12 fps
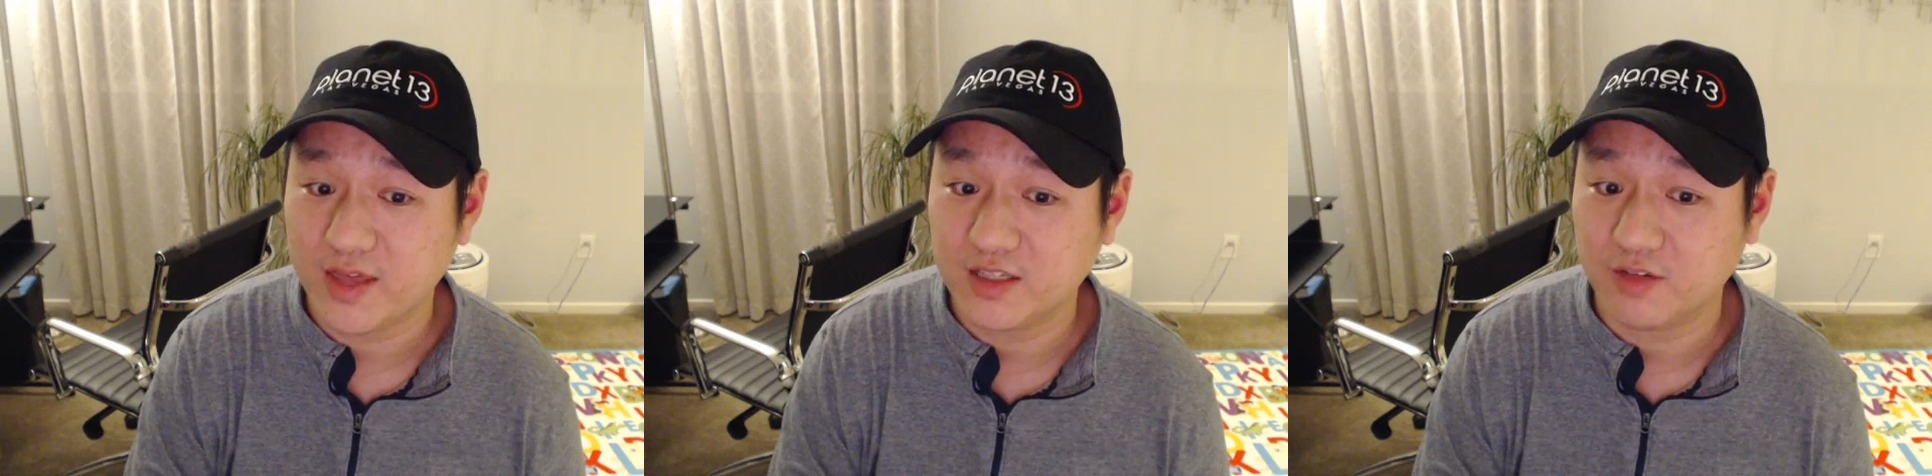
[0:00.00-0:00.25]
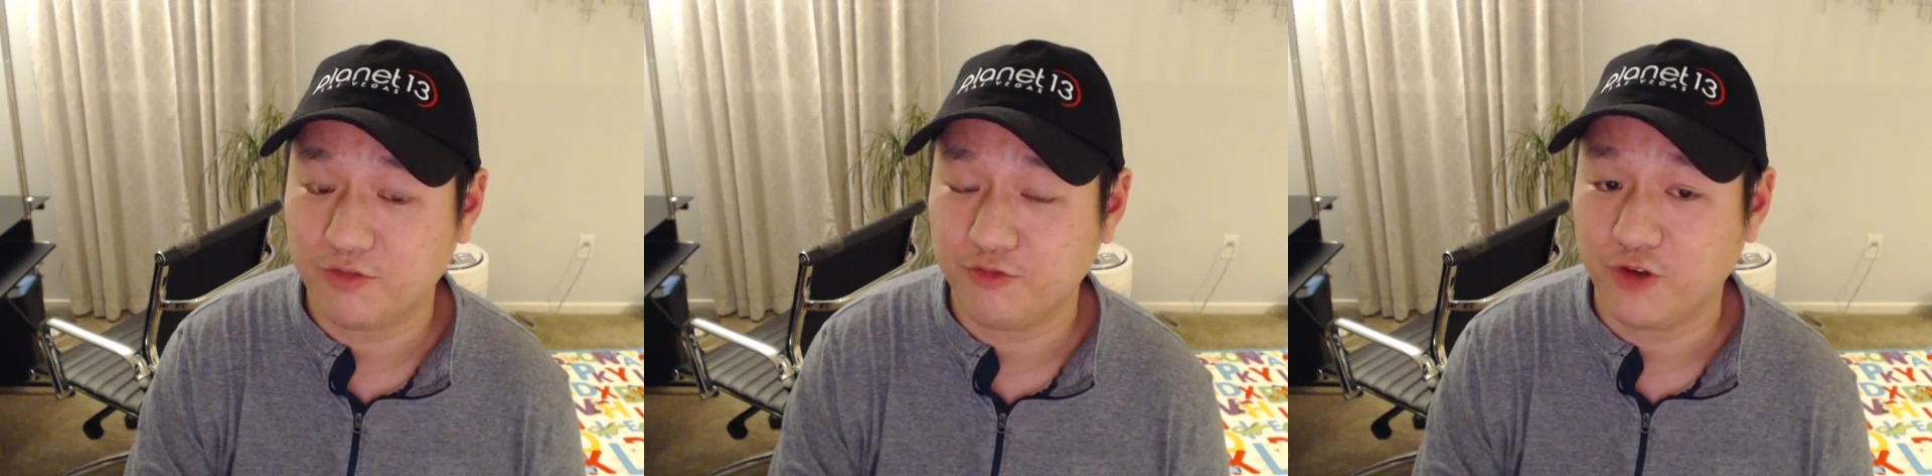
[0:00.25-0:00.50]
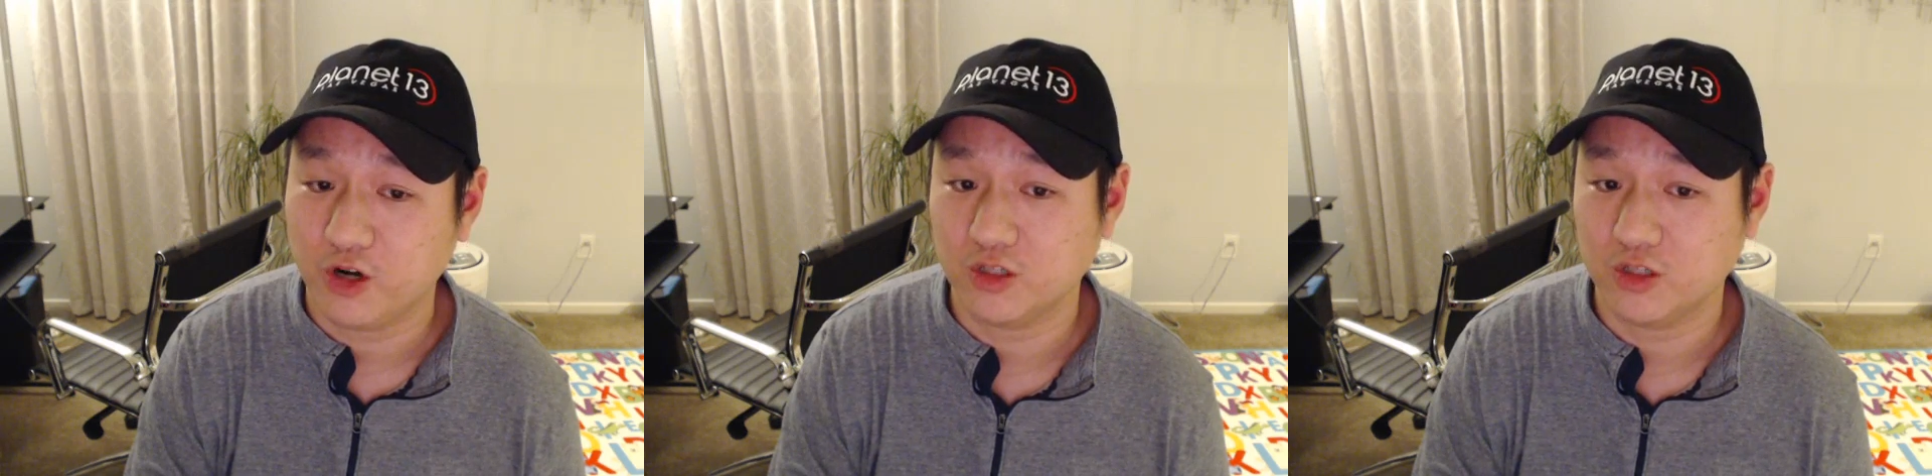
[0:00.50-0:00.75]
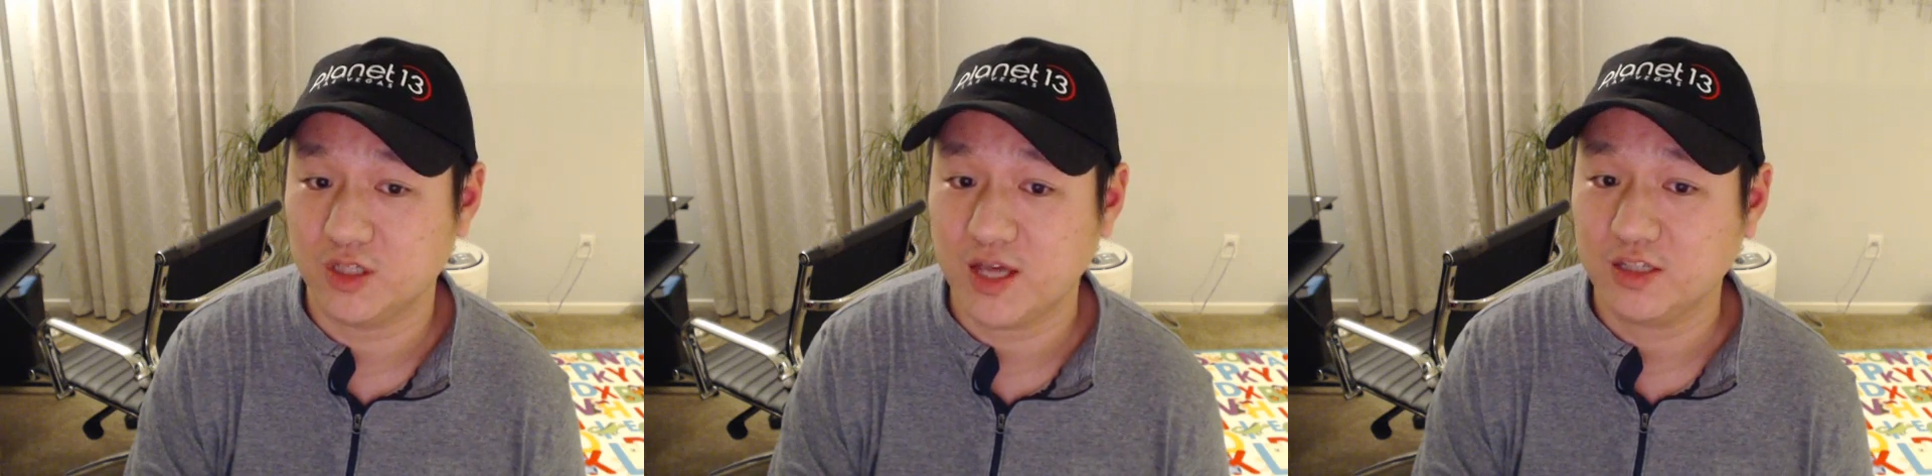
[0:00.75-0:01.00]
That's a
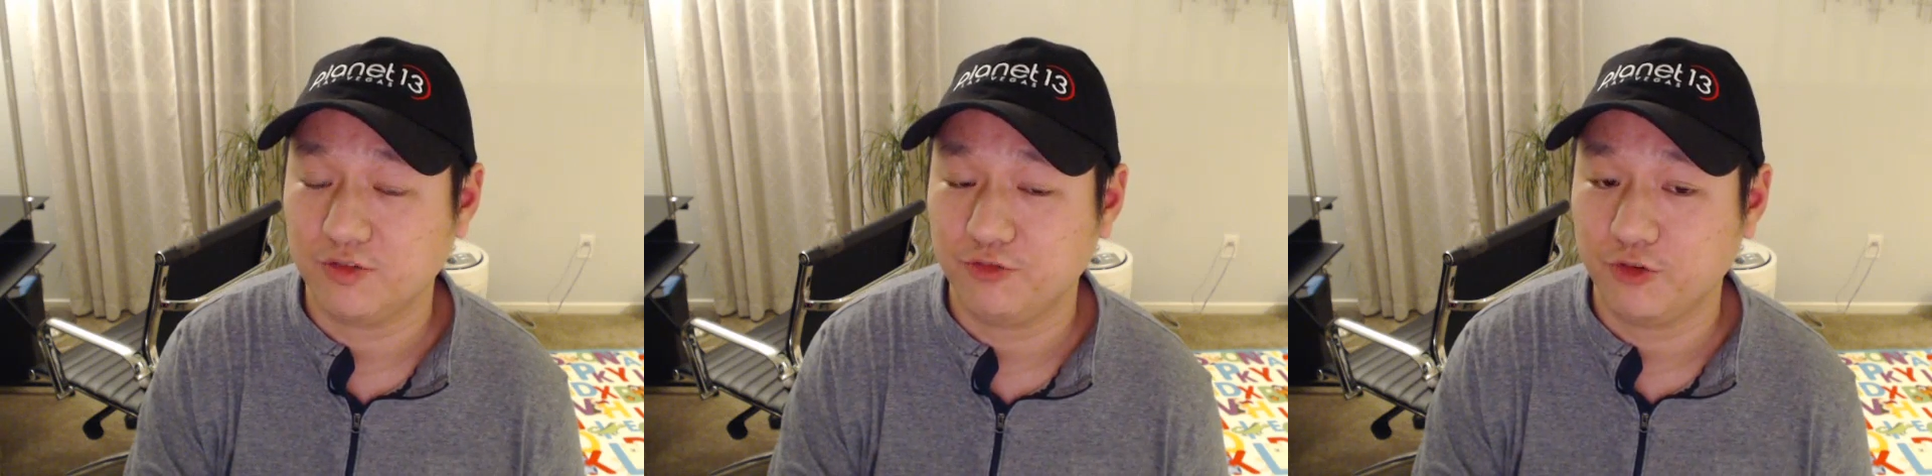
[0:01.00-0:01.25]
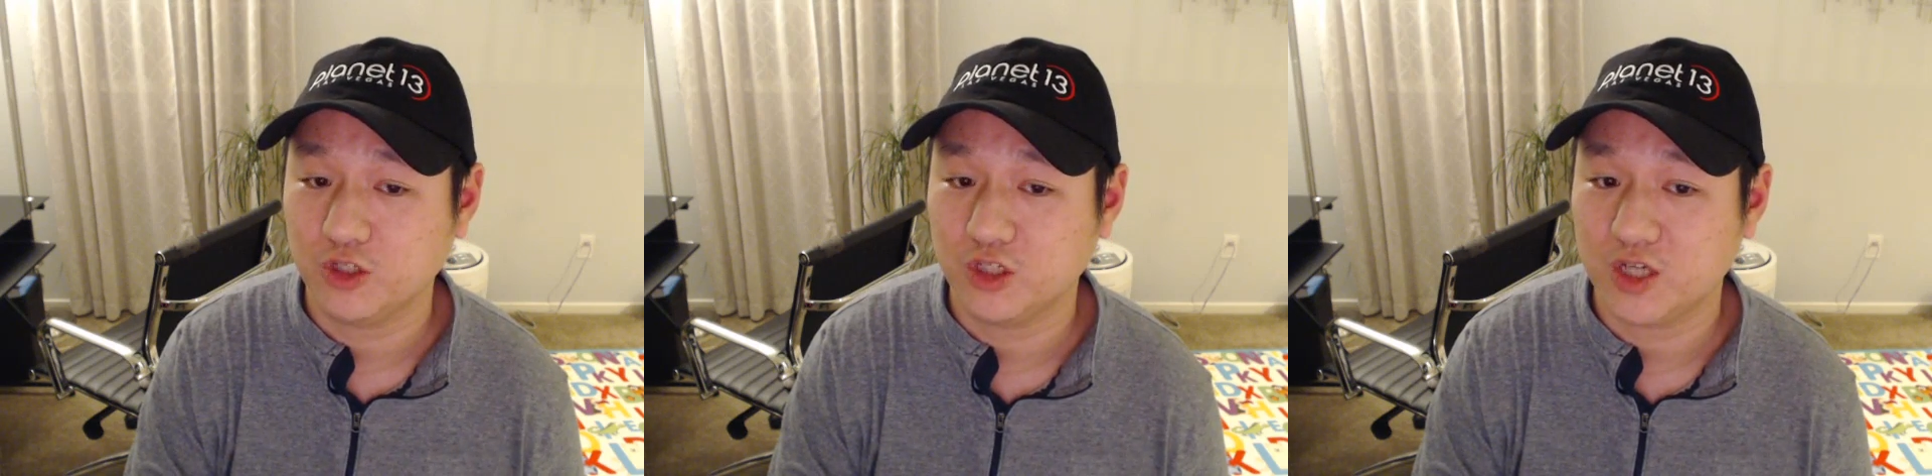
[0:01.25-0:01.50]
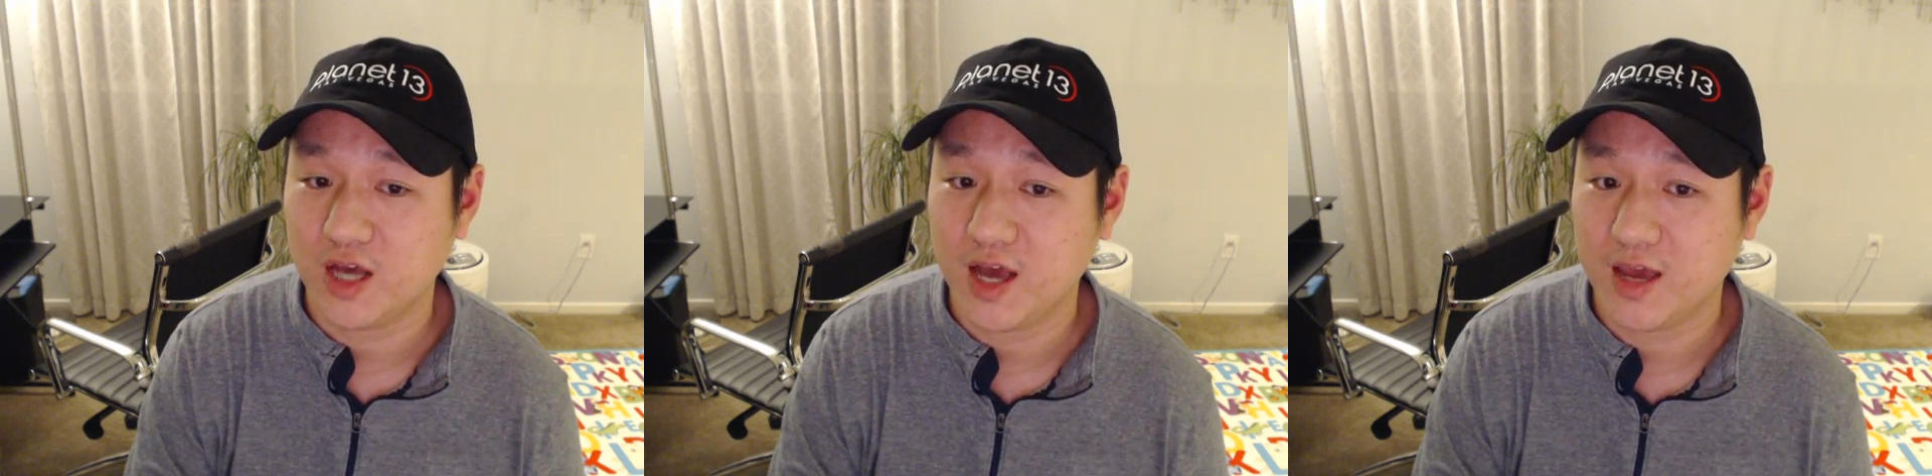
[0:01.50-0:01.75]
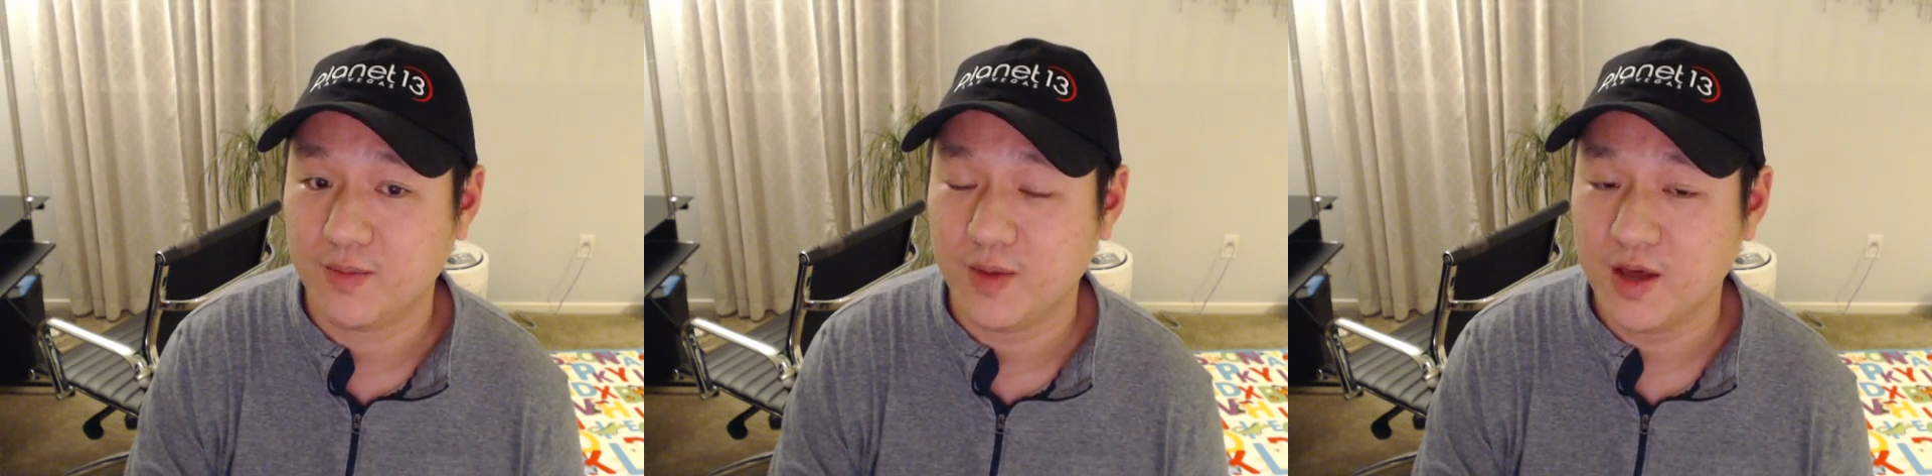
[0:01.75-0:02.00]
first. That's the first
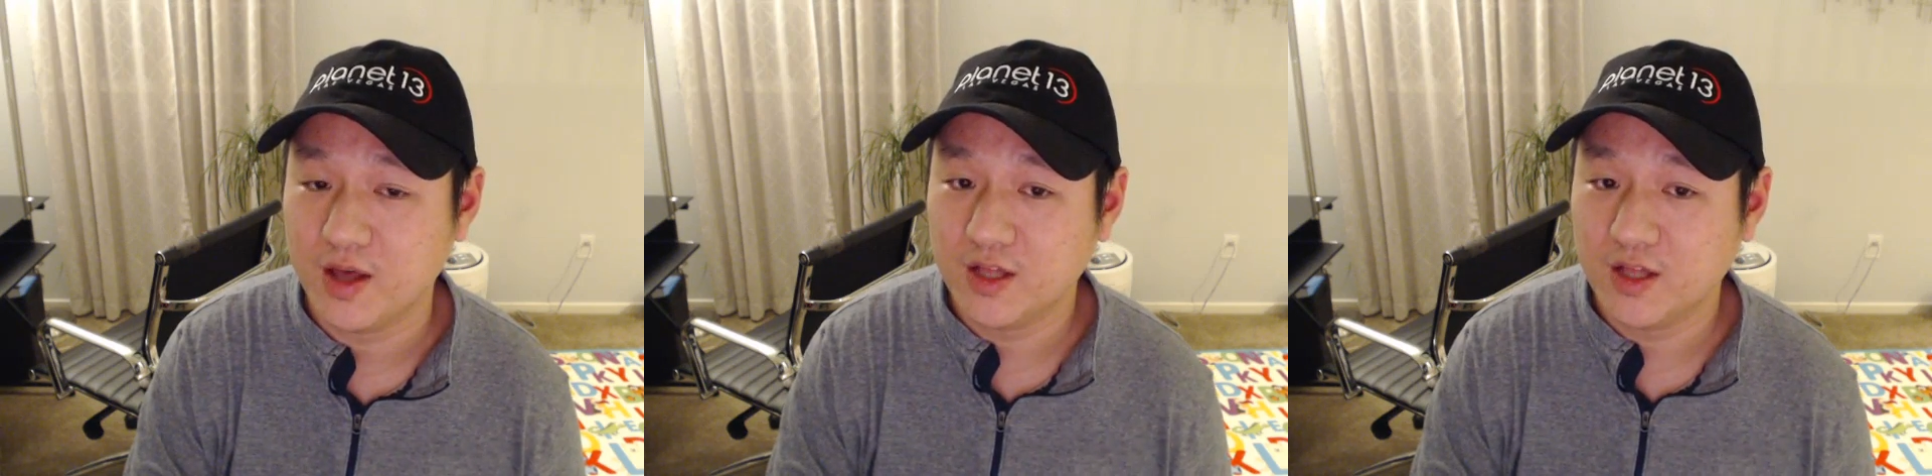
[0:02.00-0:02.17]
time